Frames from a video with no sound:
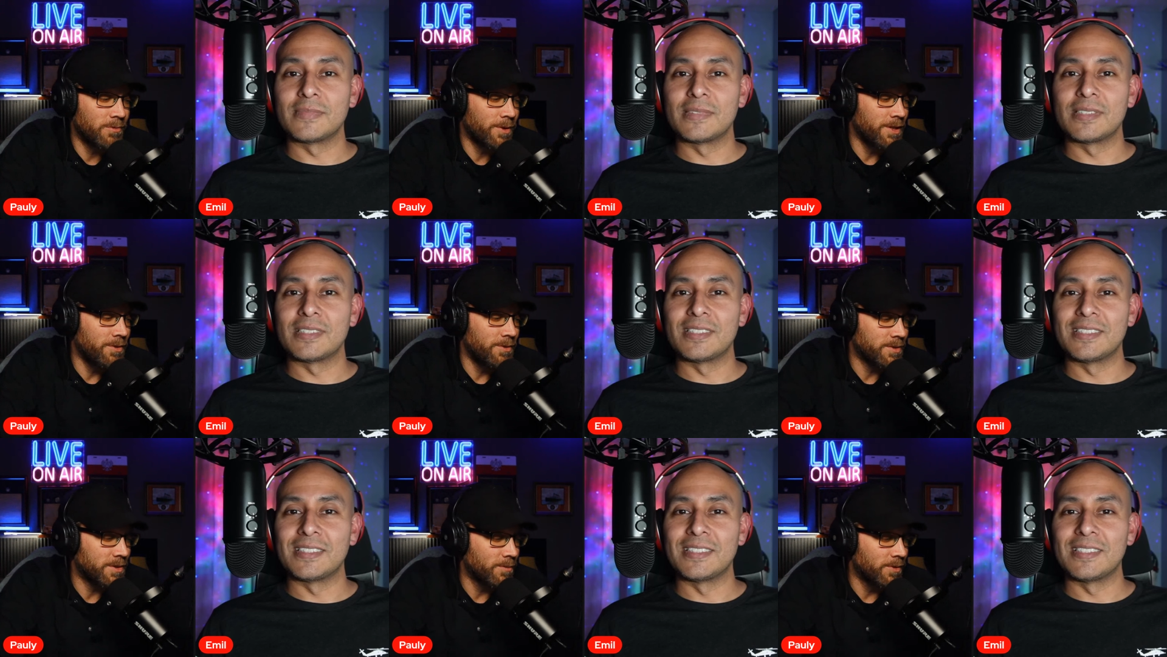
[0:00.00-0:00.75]
Speaker 1: redoing
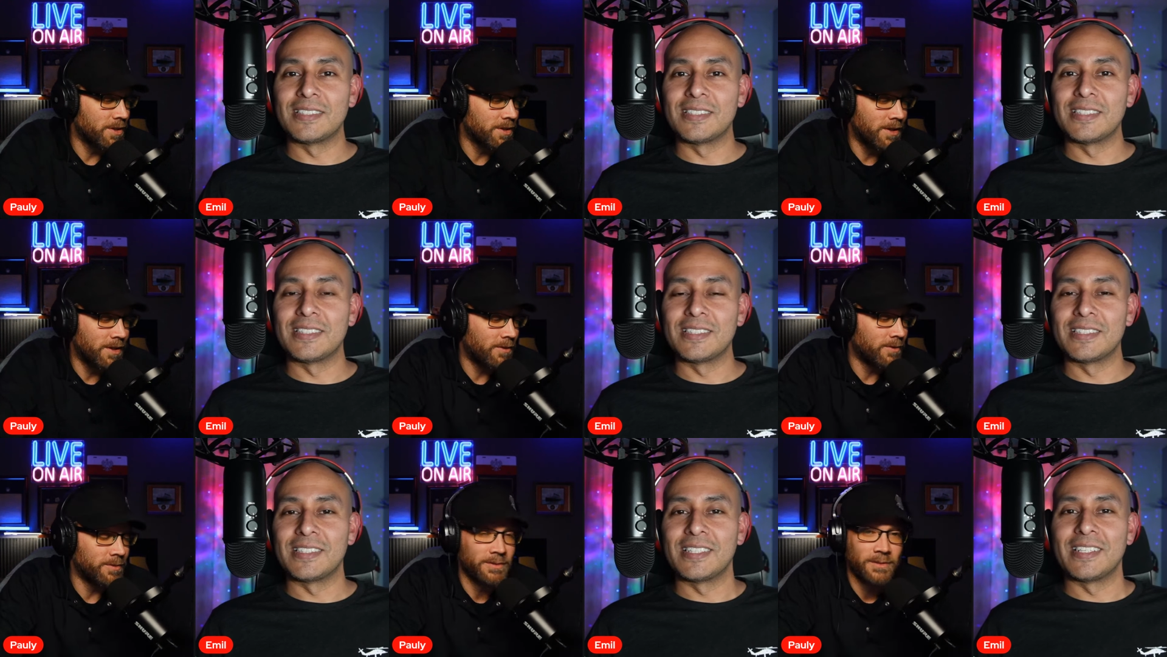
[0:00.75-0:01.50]
somebody, no.
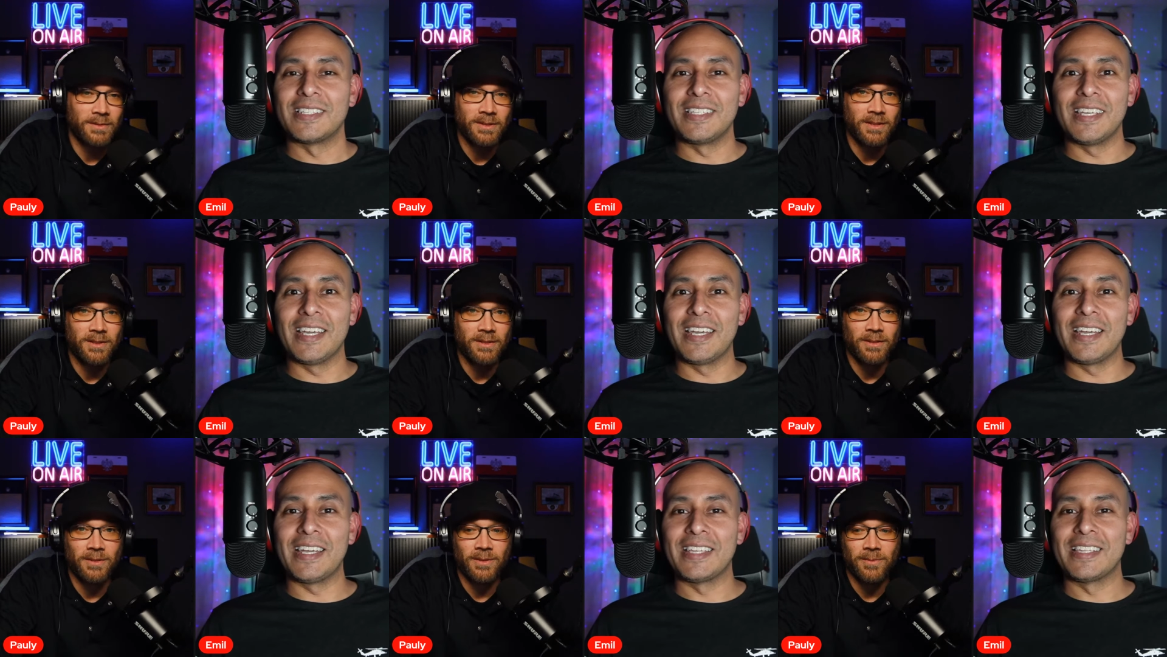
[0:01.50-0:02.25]
Speaker 2: no yeah.
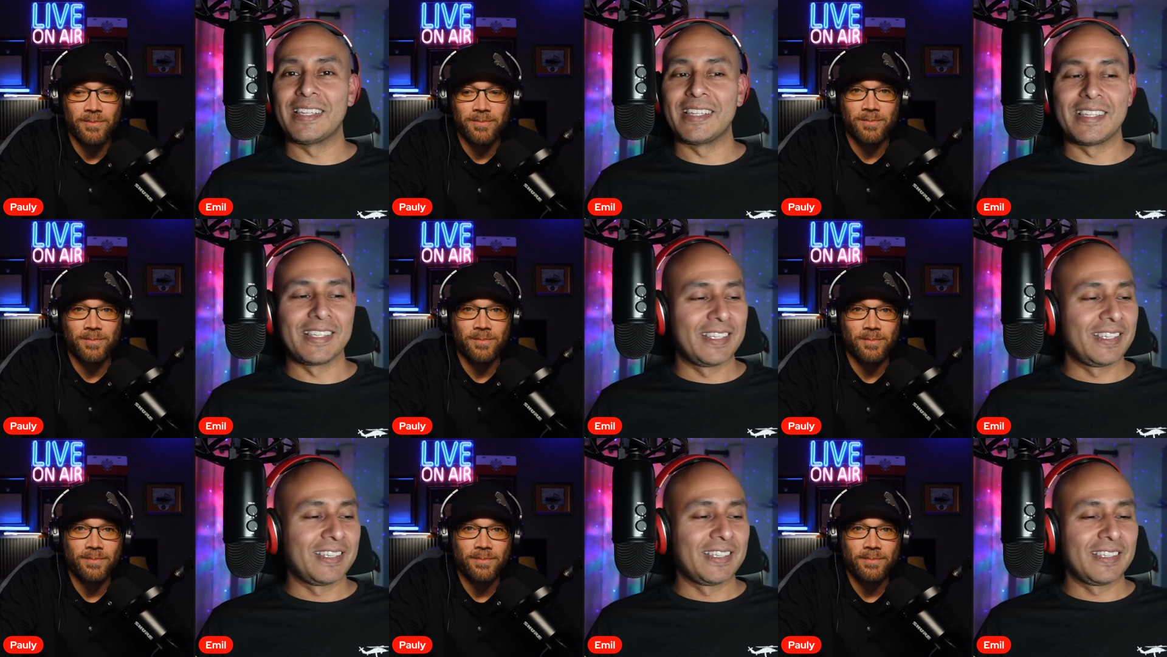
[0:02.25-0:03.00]
No.
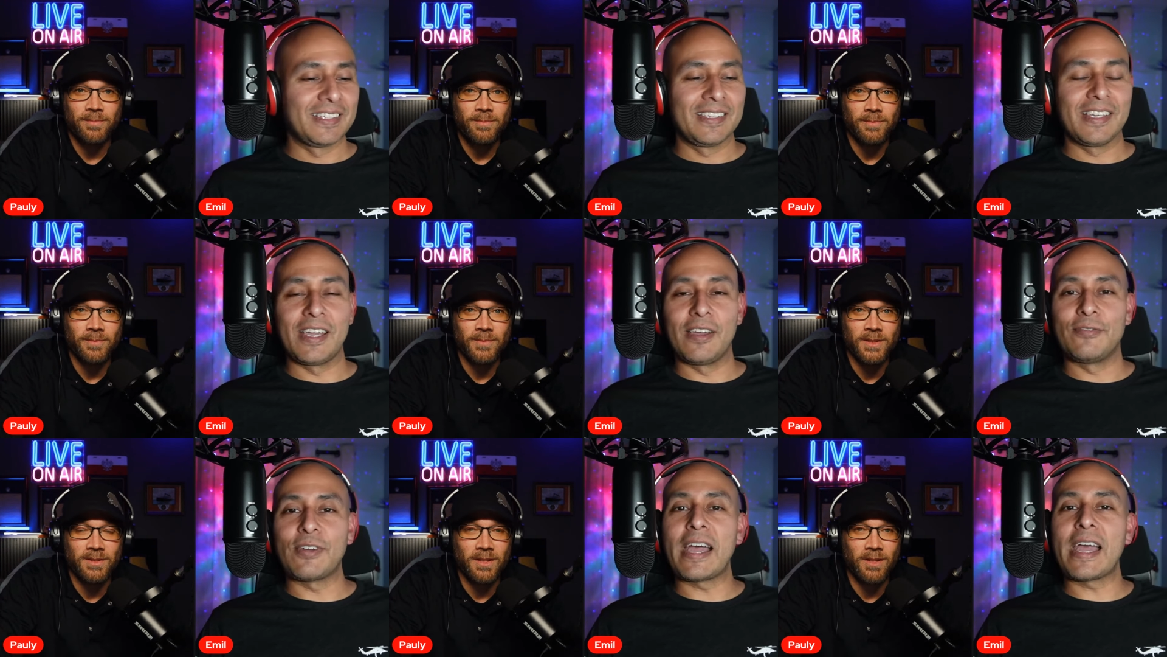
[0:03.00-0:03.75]
Speaker 1: Yeah.
Speaker 2: If
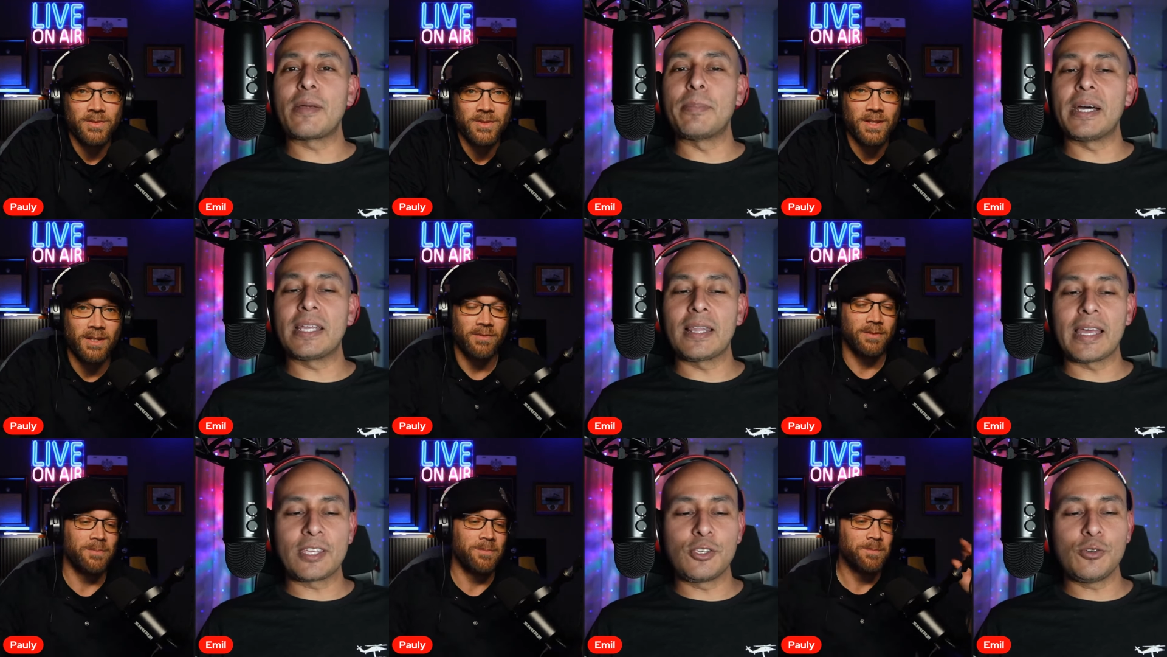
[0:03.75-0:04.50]
I had a buddy like
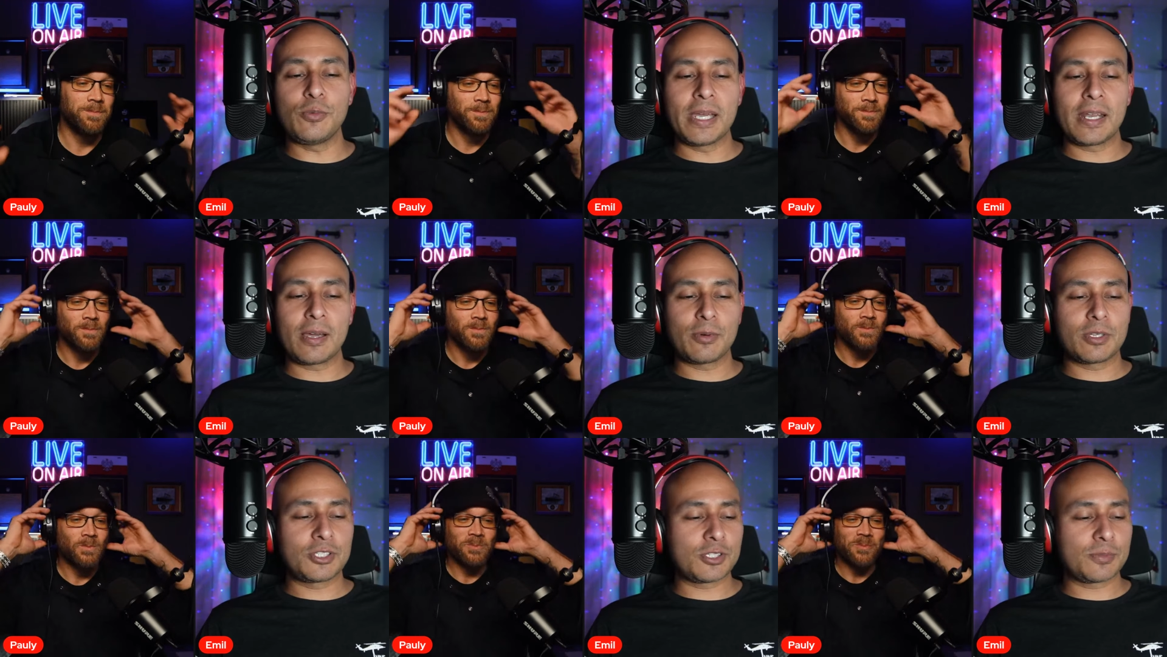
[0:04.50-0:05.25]
you, man, I would have
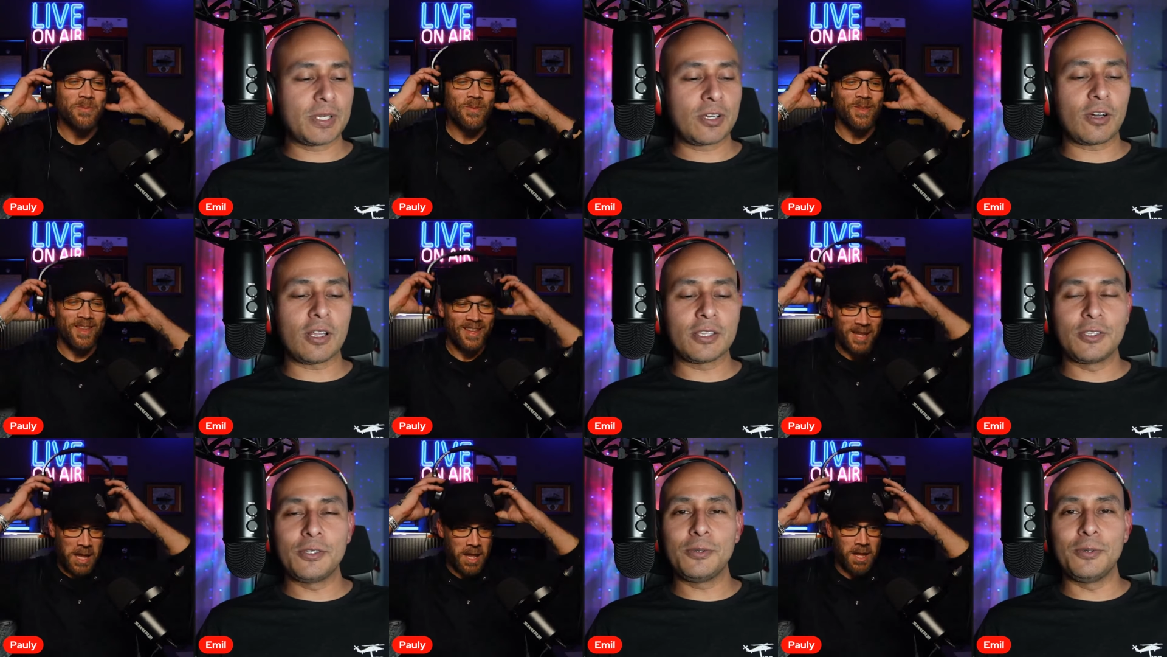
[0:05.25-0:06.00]
just been calling
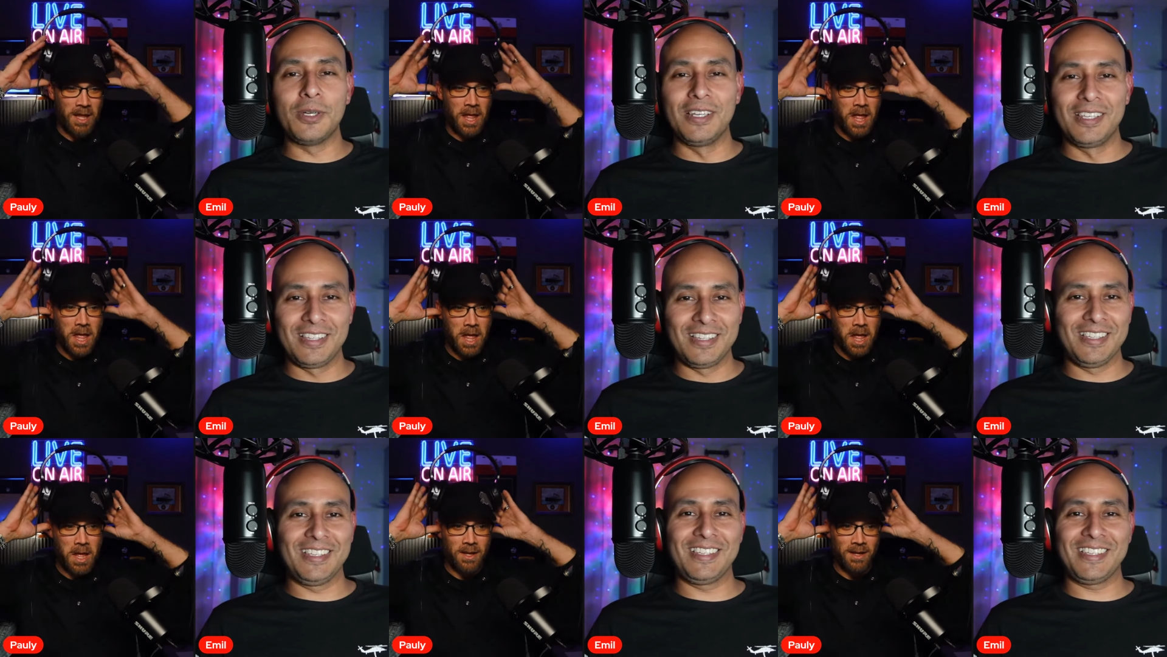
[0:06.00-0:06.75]
you.
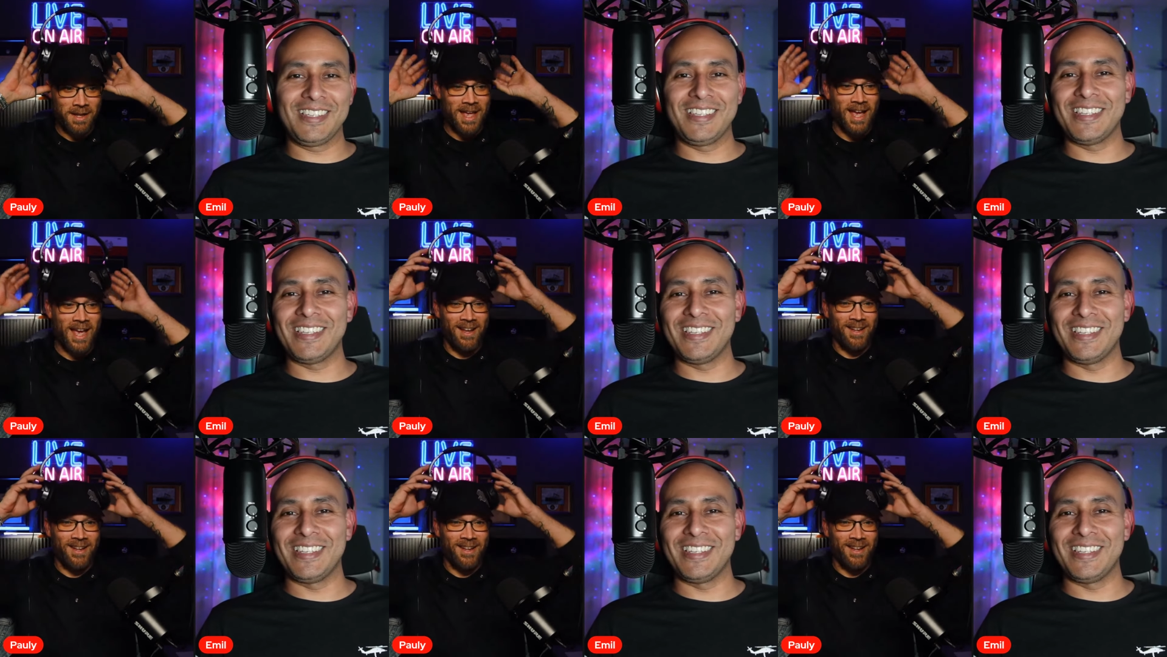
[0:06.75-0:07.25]
Yeah,